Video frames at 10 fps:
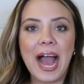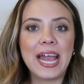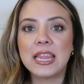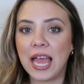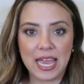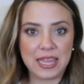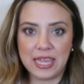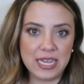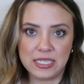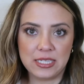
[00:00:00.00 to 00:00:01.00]
I
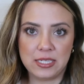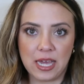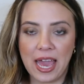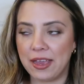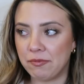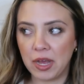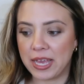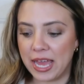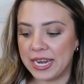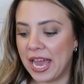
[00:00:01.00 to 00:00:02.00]
like this. I,
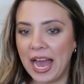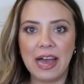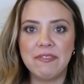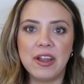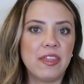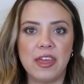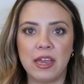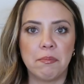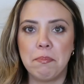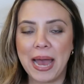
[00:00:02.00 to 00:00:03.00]
again, have
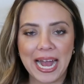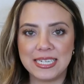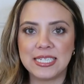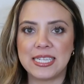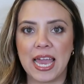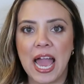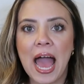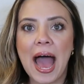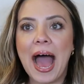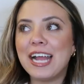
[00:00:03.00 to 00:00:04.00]
nothing bad to say.
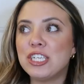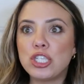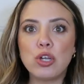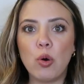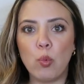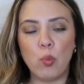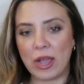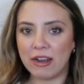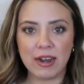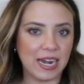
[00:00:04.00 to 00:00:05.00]
I just don't
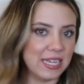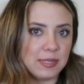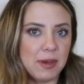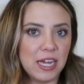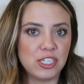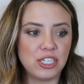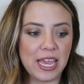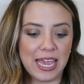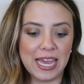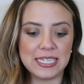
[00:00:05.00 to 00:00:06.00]
wear it as much,
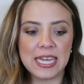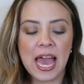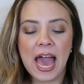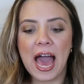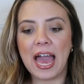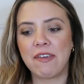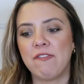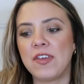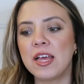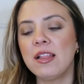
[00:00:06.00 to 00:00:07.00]
and I
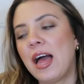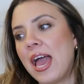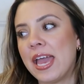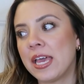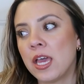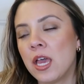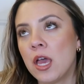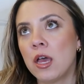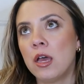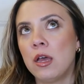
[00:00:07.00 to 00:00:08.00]
feel like
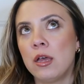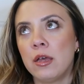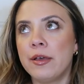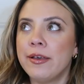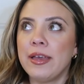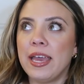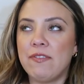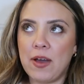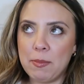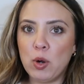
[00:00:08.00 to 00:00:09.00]

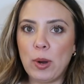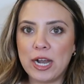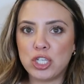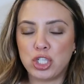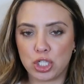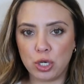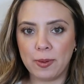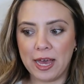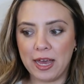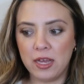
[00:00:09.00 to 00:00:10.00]
If I'm gonna wear
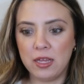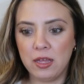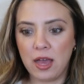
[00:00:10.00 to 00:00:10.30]
Scuba,